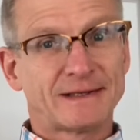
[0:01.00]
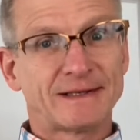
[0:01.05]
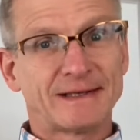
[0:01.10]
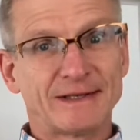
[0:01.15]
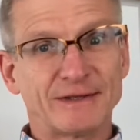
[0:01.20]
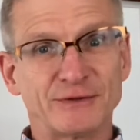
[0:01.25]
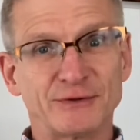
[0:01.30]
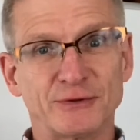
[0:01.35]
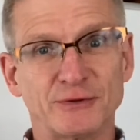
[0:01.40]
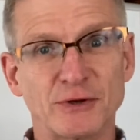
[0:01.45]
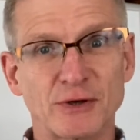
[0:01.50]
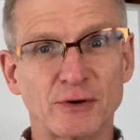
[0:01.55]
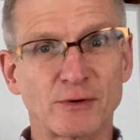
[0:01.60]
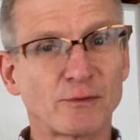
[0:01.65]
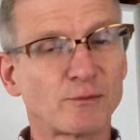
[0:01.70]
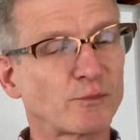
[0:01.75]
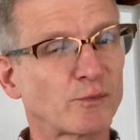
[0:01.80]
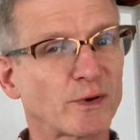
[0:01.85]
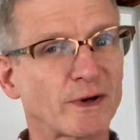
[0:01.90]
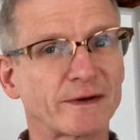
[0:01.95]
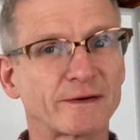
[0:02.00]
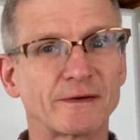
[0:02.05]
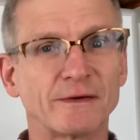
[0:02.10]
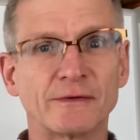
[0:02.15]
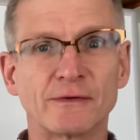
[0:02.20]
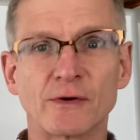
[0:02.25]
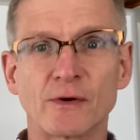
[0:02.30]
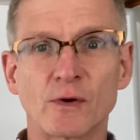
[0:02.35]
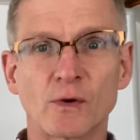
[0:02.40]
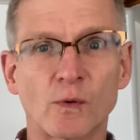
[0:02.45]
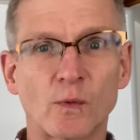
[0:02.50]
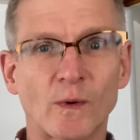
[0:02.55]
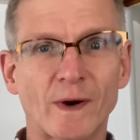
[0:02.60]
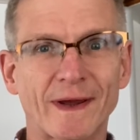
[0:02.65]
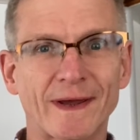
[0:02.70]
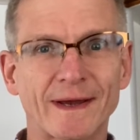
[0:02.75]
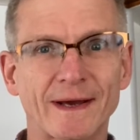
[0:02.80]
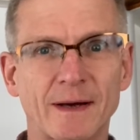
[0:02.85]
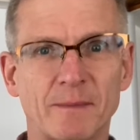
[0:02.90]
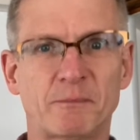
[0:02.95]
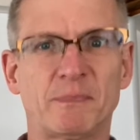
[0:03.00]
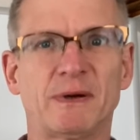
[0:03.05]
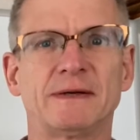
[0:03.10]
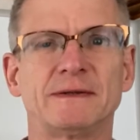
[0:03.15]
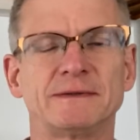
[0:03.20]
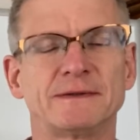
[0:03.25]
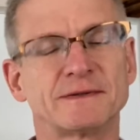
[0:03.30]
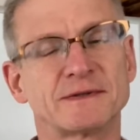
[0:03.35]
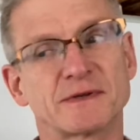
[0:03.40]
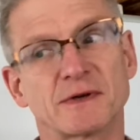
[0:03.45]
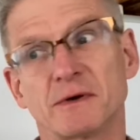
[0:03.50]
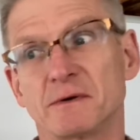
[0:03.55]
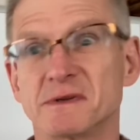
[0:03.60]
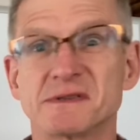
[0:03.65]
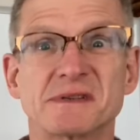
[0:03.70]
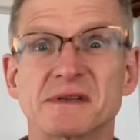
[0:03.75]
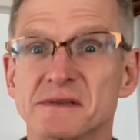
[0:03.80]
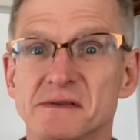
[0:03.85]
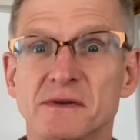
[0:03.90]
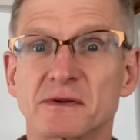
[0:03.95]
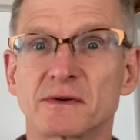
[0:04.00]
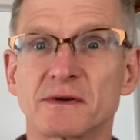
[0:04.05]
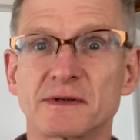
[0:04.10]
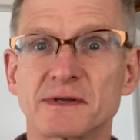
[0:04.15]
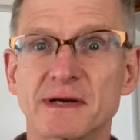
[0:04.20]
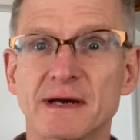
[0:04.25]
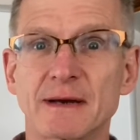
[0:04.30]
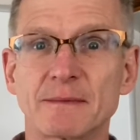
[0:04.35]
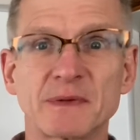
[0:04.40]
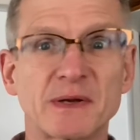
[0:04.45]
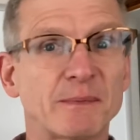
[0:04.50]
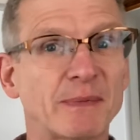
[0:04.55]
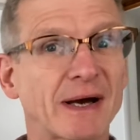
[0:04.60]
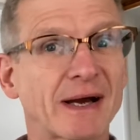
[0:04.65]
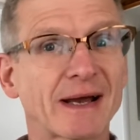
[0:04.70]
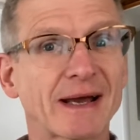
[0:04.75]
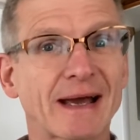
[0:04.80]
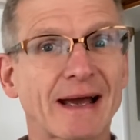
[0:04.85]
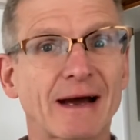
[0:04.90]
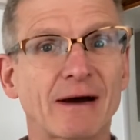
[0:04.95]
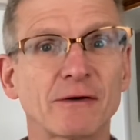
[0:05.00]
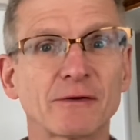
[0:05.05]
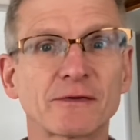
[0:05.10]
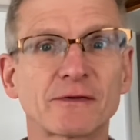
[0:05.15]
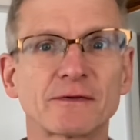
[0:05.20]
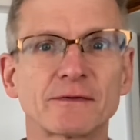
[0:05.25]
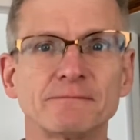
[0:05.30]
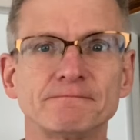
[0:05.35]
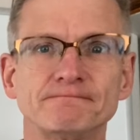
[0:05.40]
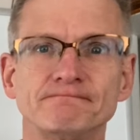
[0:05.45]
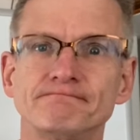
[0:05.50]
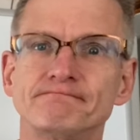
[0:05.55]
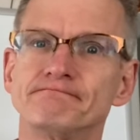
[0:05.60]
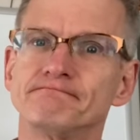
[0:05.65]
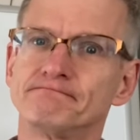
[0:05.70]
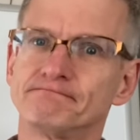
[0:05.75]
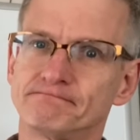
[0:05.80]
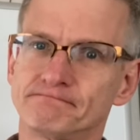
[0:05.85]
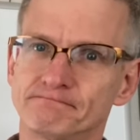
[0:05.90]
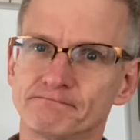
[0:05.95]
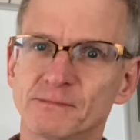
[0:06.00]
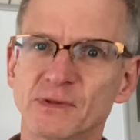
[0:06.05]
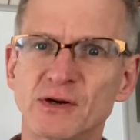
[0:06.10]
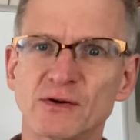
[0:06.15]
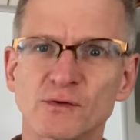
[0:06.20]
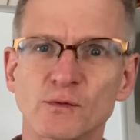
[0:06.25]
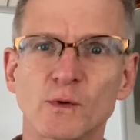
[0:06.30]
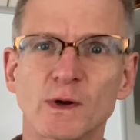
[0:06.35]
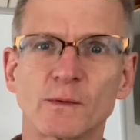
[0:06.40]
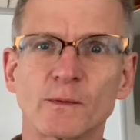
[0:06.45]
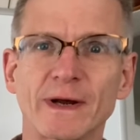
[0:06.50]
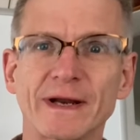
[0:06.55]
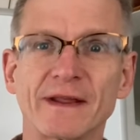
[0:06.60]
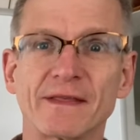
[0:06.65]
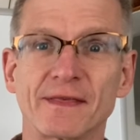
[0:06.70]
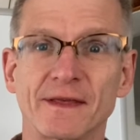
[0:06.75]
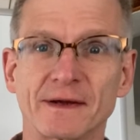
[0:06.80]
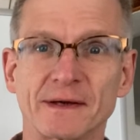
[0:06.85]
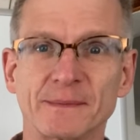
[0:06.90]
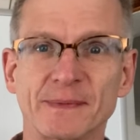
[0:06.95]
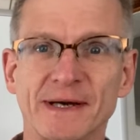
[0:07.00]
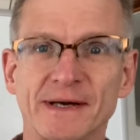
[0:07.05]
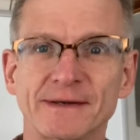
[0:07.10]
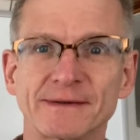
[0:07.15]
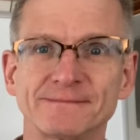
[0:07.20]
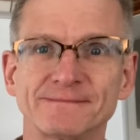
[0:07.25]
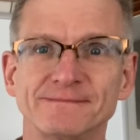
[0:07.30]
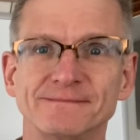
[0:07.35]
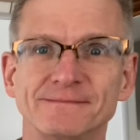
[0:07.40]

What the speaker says: As you know, prices are way up. So is this a good time to buy a house? Here's one way to think about it.